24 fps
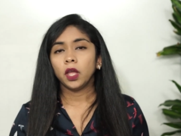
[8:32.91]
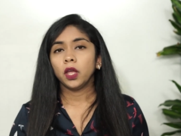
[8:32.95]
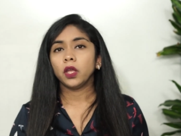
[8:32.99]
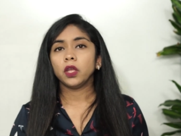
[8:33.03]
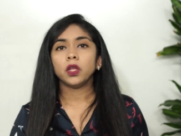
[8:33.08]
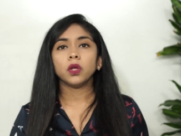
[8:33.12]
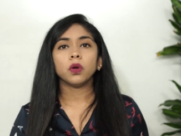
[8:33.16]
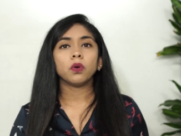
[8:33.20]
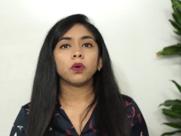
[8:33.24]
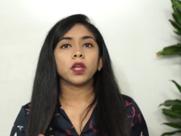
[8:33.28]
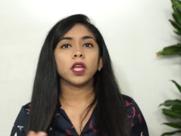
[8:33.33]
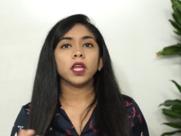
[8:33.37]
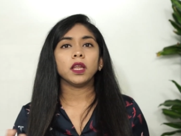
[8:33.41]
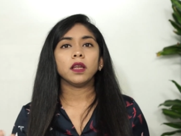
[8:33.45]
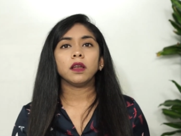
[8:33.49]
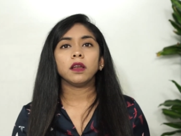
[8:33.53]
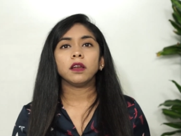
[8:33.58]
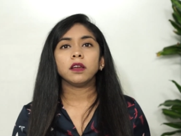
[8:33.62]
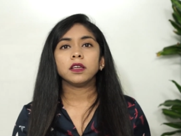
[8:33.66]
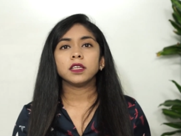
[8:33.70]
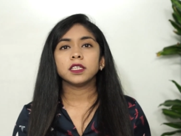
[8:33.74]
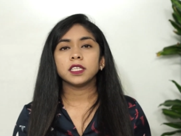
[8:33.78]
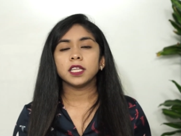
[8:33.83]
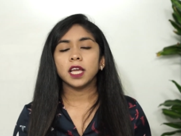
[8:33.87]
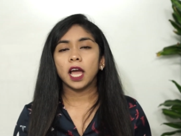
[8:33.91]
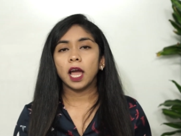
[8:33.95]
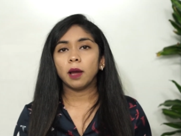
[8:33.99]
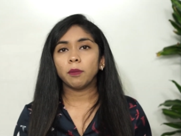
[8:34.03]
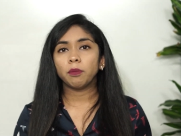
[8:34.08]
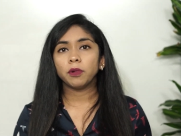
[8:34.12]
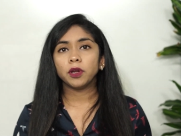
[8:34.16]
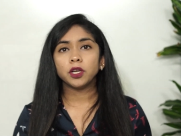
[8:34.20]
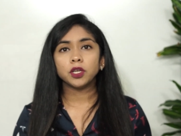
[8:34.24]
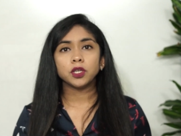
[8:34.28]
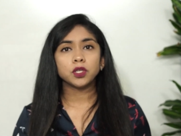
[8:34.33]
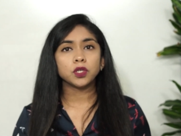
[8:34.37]
you can tap
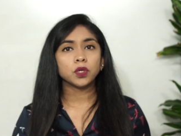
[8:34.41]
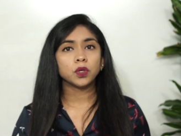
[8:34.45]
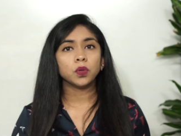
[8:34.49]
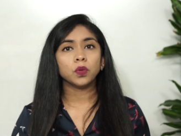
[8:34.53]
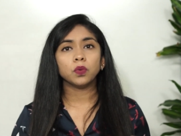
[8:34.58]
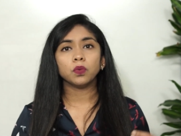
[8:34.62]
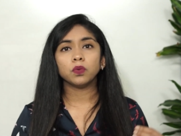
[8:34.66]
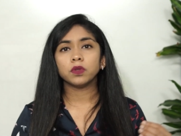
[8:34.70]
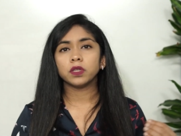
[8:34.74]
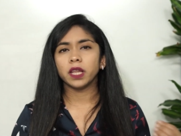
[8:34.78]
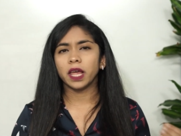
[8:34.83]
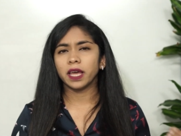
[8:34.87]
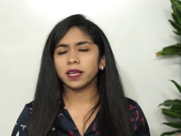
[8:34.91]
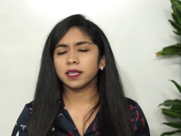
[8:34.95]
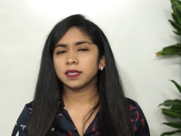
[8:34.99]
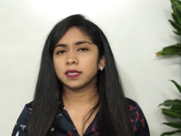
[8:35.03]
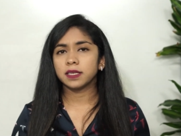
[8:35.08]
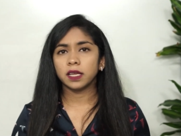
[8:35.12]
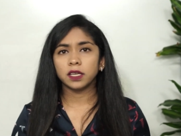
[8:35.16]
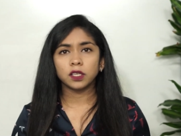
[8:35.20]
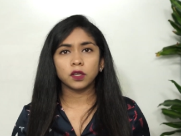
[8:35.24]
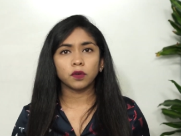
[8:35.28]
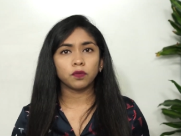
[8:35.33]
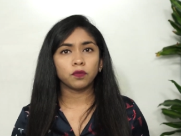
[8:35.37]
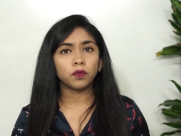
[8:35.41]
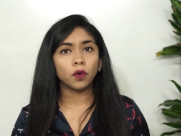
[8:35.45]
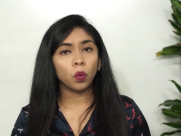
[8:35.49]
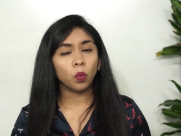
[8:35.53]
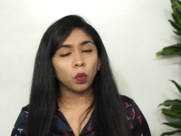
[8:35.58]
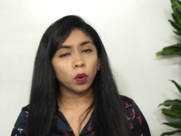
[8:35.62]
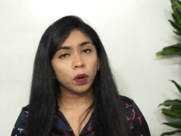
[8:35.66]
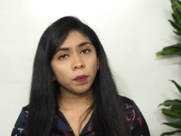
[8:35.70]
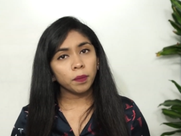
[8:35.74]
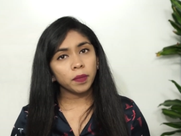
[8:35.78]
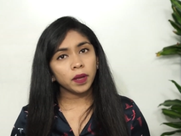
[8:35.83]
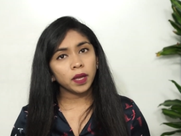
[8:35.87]
into like center for
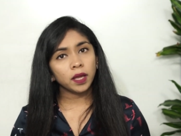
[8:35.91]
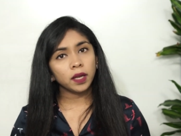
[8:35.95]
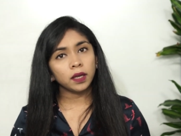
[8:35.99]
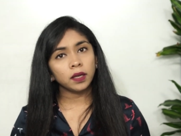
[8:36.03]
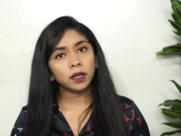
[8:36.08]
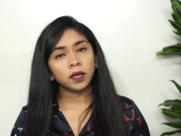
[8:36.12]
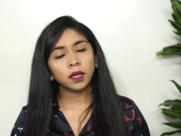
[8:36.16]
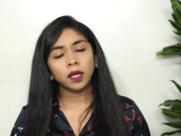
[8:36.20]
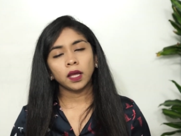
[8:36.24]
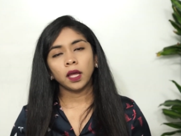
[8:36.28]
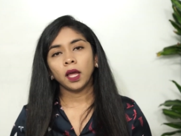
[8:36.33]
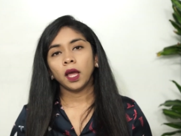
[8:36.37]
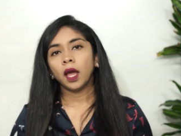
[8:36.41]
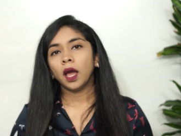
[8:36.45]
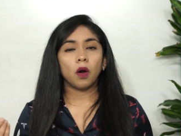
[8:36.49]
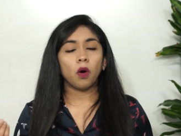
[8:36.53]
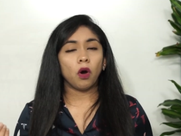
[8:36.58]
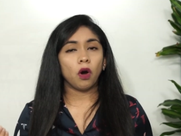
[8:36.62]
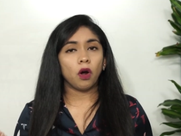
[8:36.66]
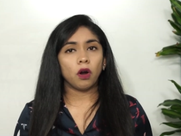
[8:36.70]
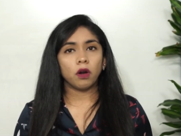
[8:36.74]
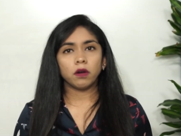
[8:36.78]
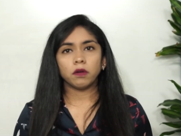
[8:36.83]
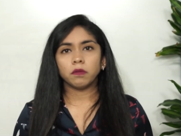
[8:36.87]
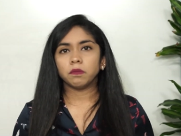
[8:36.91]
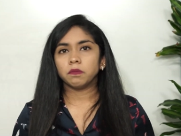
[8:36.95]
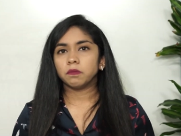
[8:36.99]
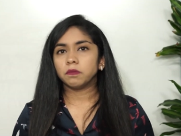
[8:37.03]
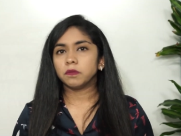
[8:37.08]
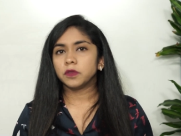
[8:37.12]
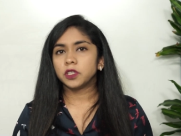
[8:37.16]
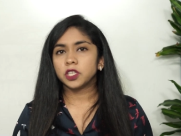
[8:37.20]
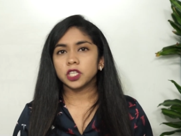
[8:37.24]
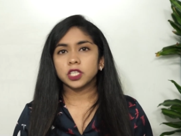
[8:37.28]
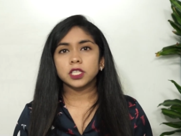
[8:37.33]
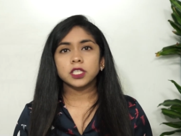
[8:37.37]
women or
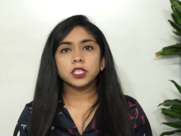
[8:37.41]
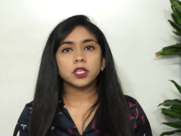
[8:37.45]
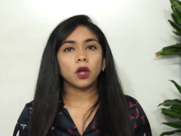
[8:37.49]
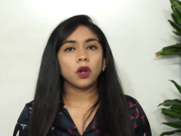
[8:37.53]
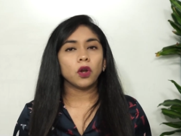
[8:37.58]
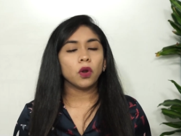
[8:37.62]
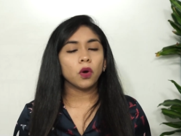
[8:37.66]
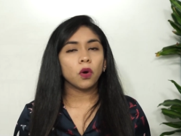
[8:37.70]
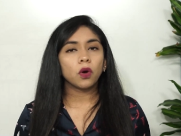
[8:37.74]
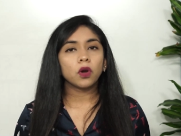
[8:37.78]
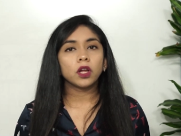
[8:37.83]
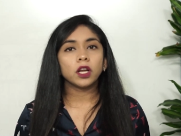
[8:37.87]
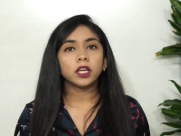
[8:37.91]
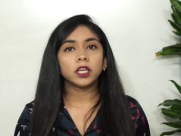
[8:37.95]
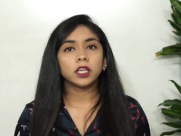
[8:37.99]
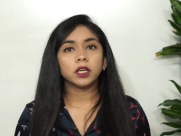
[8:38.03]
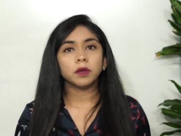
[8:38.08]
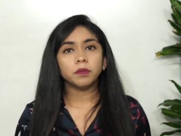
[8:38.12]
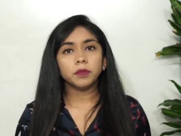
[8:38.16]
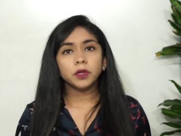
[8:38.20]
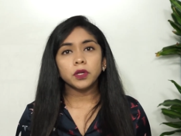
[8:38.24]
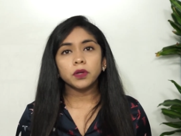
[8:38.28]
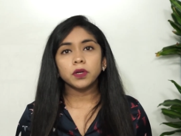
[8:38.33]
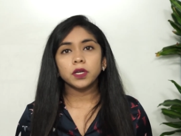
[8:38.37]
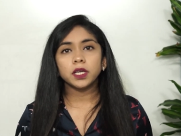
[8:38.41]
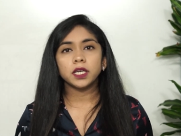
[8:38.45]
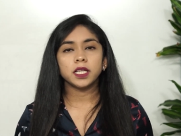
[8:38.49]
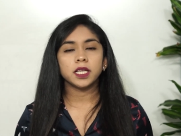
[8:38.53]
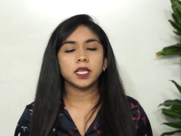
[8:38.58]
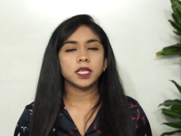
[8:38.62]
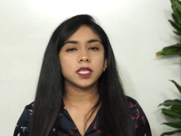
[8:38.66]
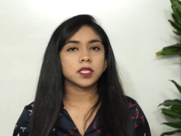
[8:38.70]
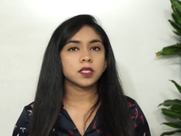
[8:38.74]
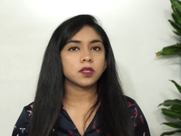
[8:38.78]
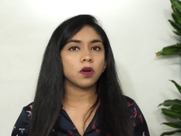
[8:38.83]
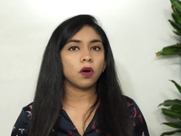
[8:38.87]
just your local
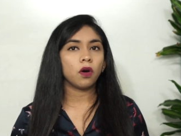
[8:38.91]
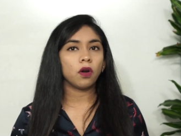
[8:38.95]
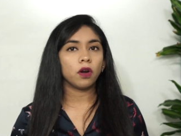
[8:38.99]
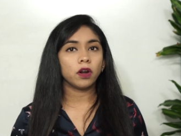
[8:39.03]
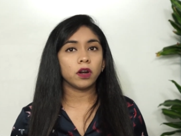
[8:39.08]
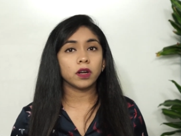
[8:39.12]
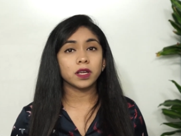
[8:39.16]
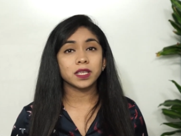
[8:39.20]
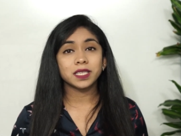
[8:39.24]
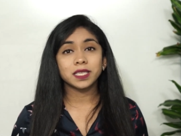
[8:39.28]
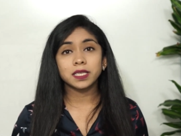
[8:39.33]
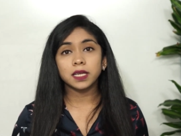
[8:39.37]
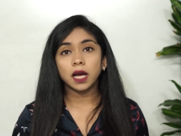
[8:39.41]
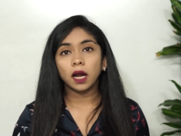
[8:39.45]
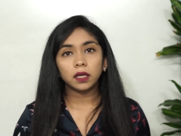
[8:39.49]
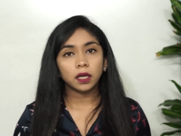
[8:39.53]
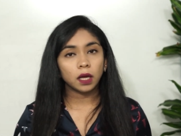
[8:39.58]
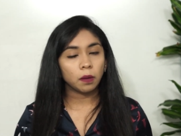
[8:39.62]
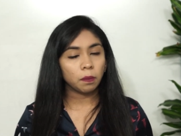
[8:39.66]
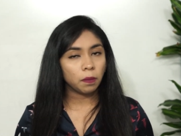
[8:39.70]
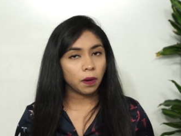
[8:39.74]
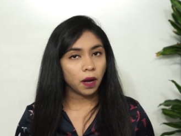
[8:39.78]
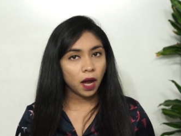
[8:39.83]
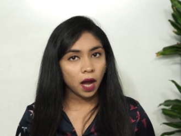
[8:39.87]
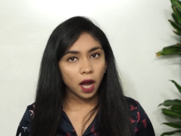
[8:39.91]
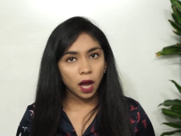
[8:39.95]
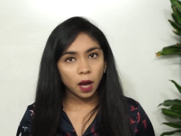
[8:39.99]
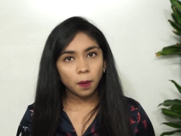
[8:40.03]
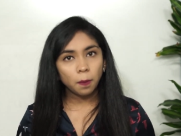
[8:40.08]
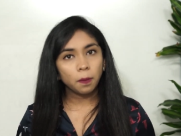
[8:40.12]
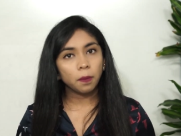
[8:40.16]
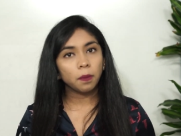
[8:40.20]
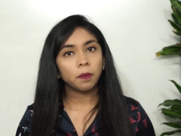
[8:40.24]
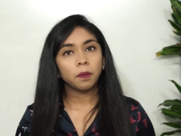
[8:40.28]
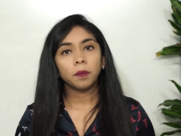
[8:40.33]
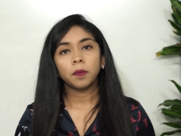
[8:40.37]
communities or a startup
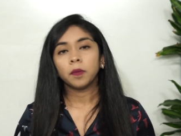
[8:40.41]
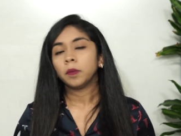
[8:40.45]
hub